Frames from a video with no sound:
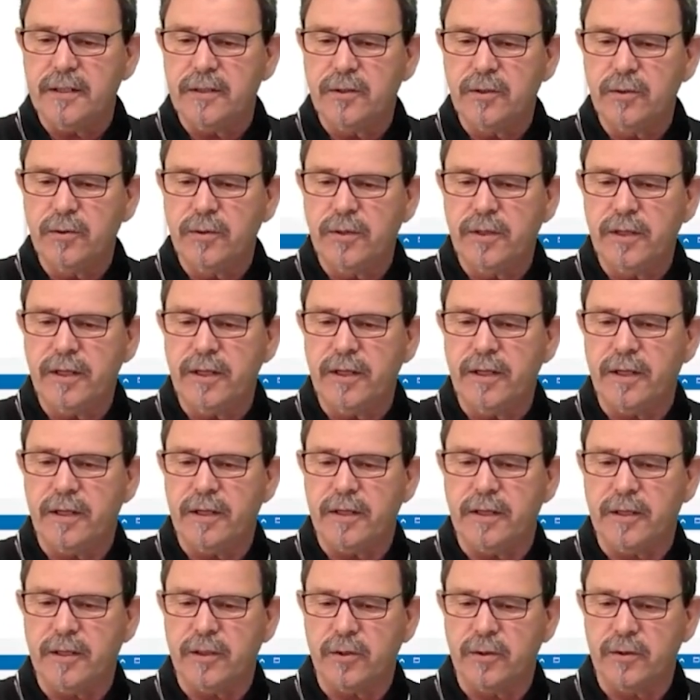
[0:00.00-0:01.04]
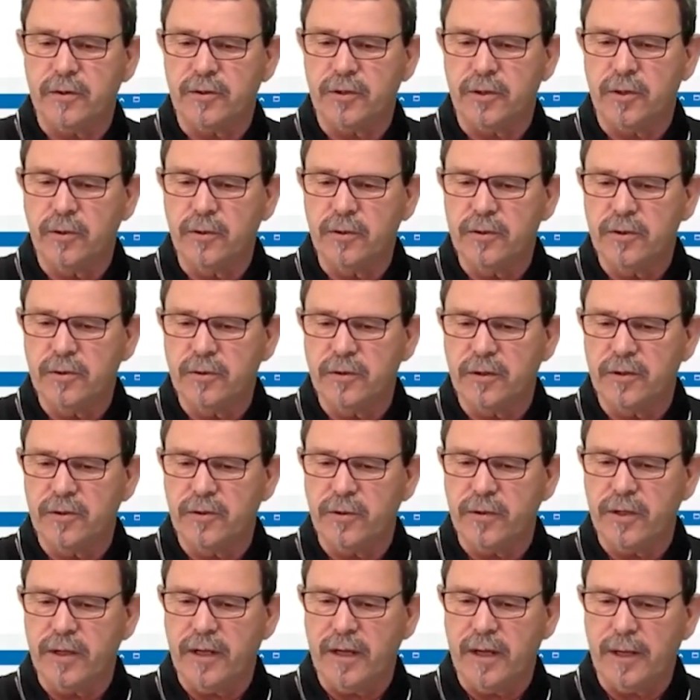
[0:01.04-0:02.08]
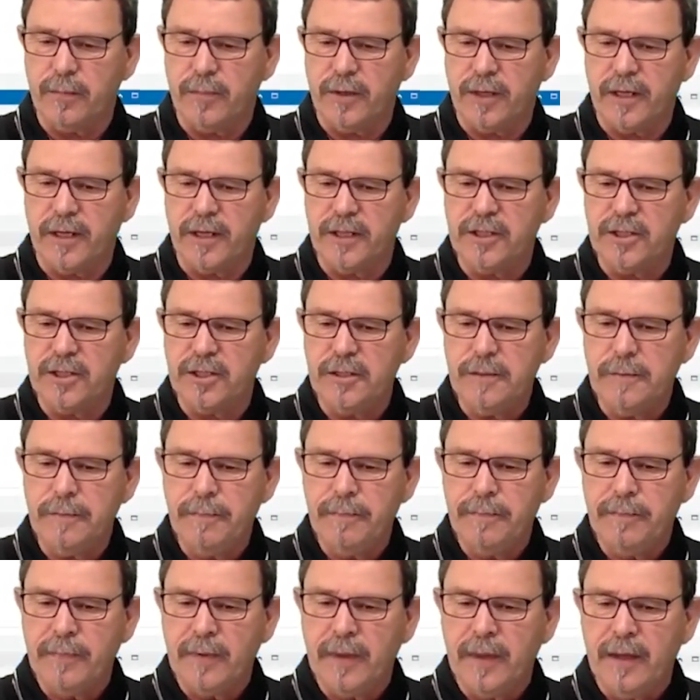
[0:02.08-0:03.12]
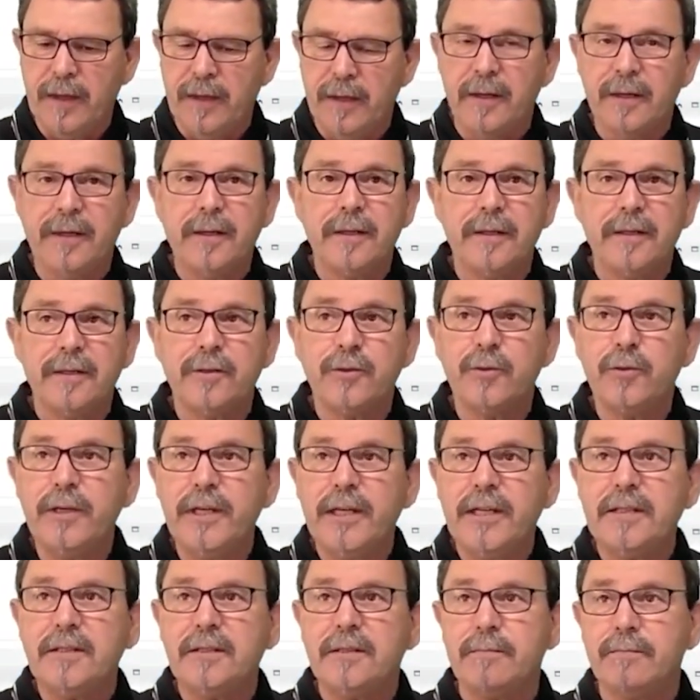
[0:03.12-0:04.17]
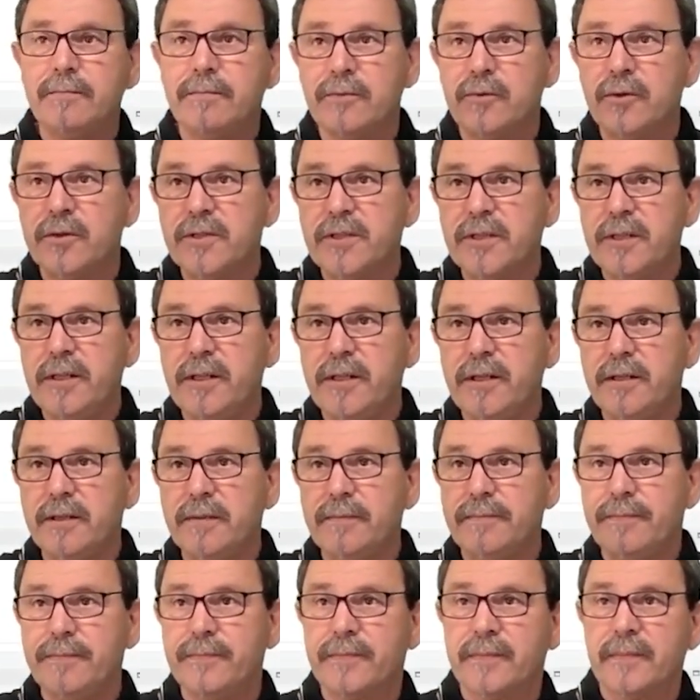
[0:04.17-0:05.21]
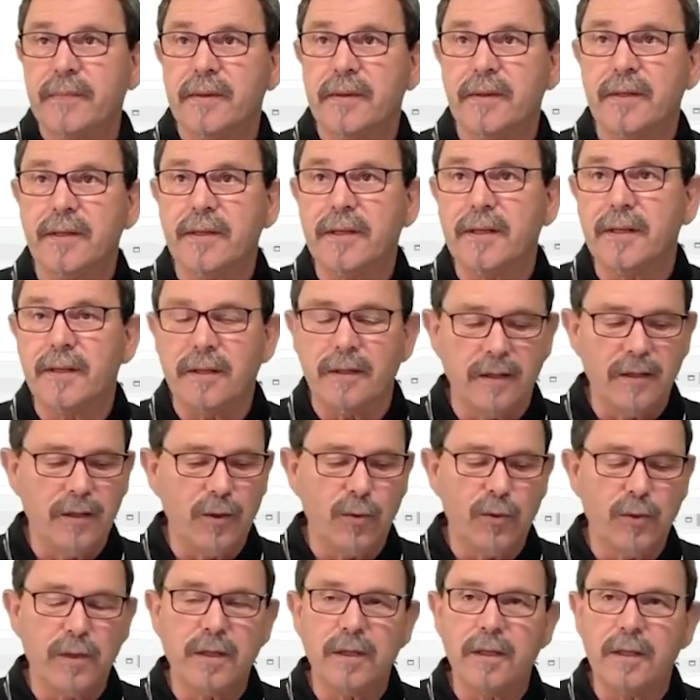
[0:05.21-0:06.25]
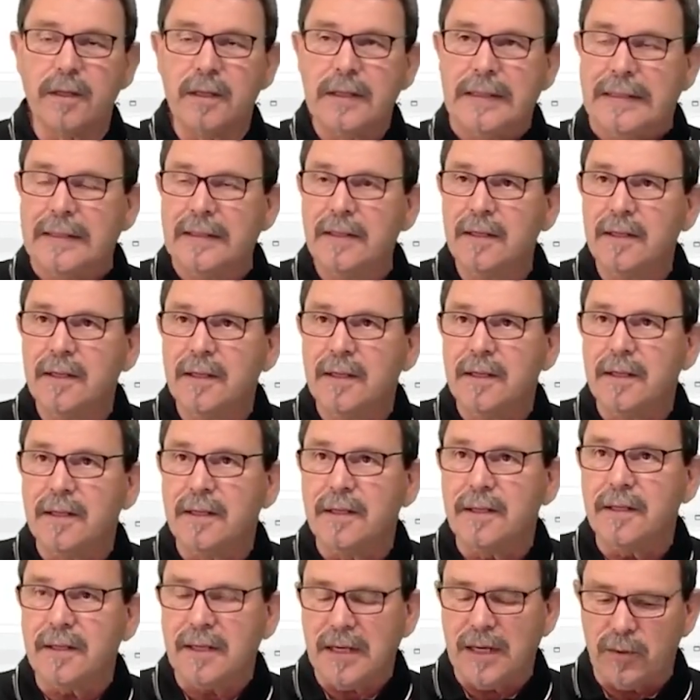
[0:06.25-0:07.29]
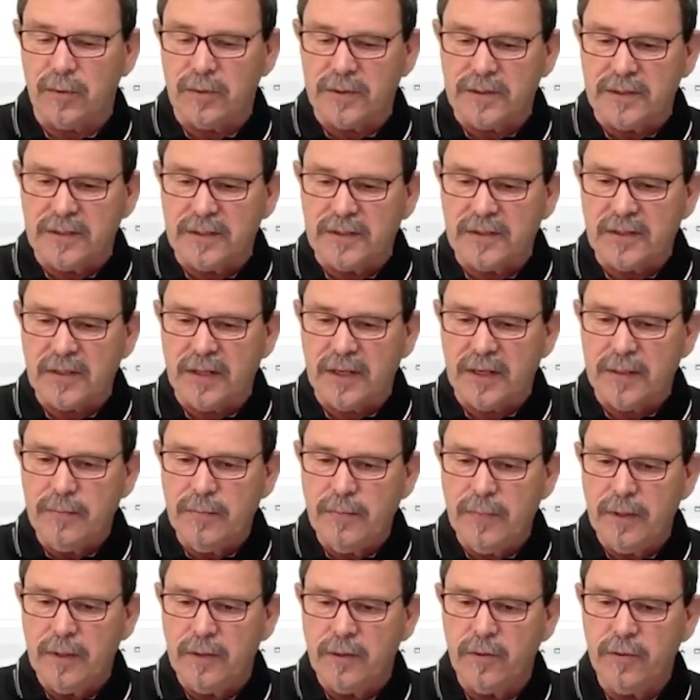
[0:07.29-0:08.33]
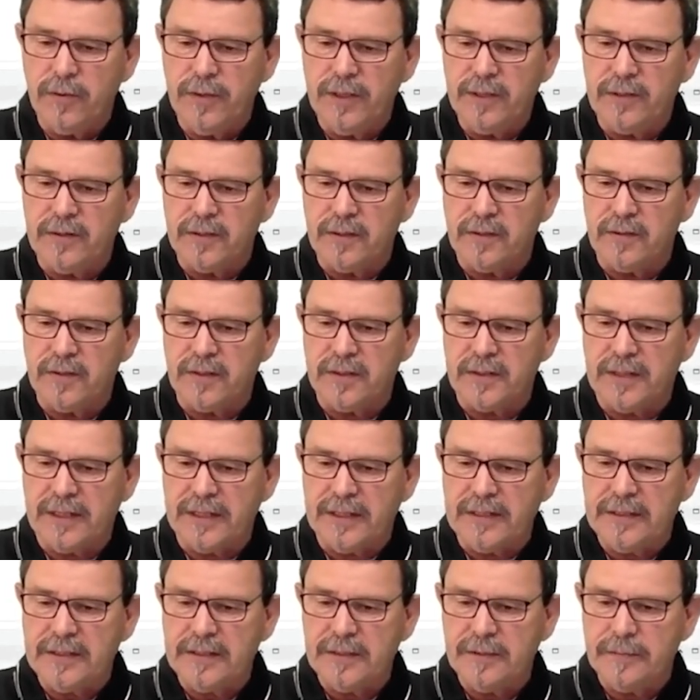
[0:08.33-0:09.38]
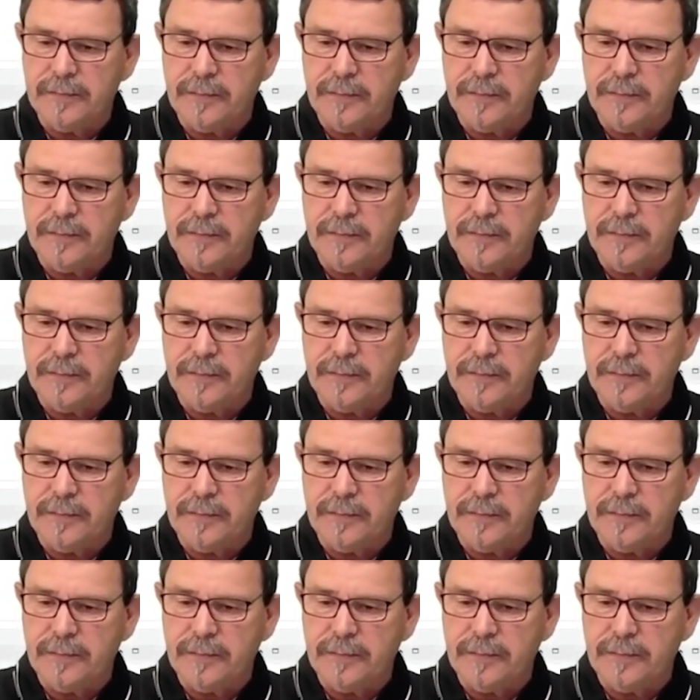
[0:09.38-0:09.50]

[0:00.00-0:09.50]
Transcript: to the control, to the application. You see here the local current time, you need the date,